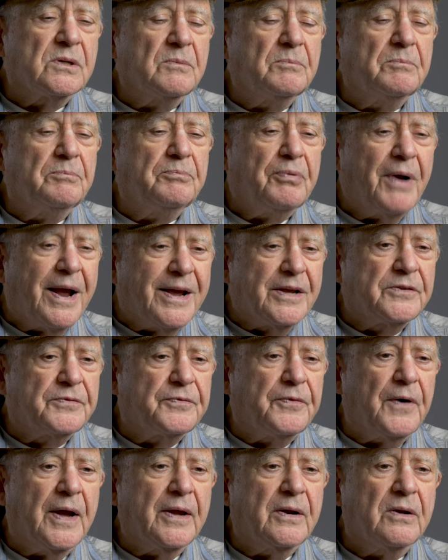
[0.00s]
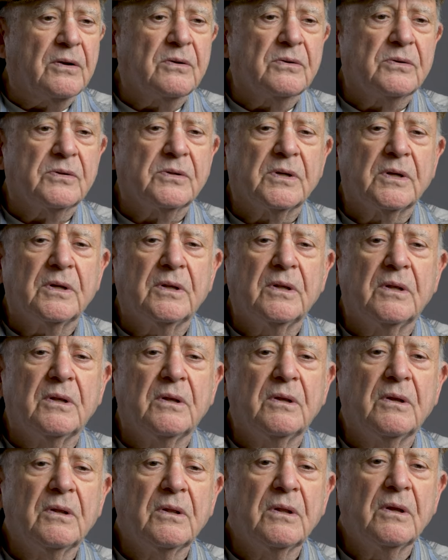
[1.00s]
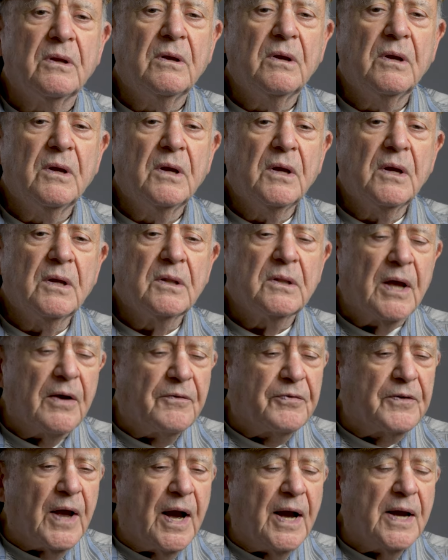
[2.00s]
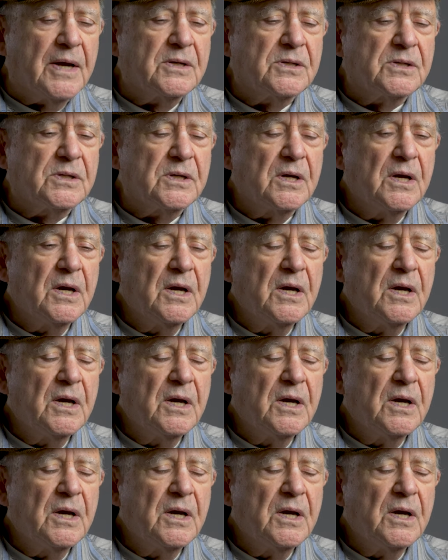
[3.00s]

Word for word: and prize fighters and tough guys